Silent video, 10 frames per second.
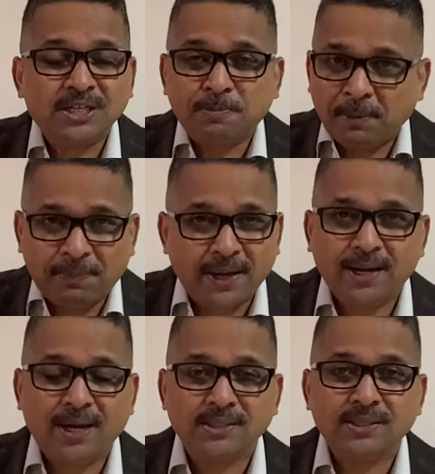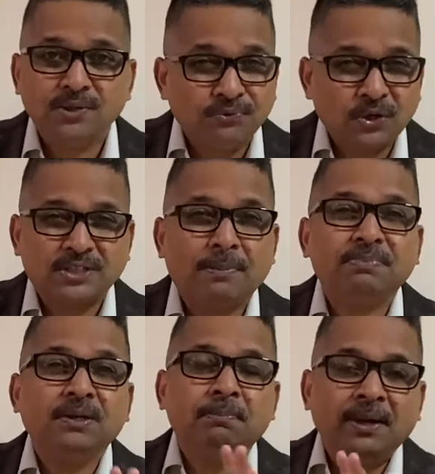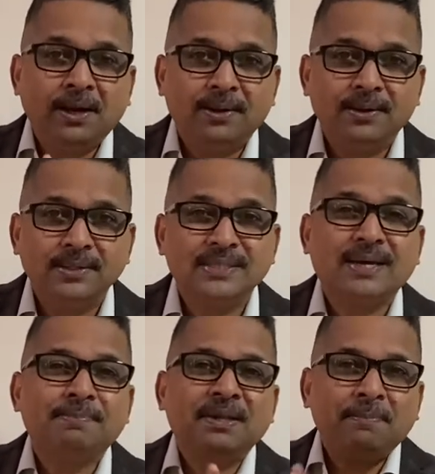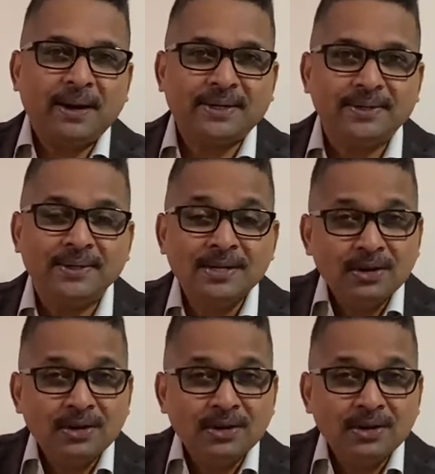is preparing us for something bigger, something better,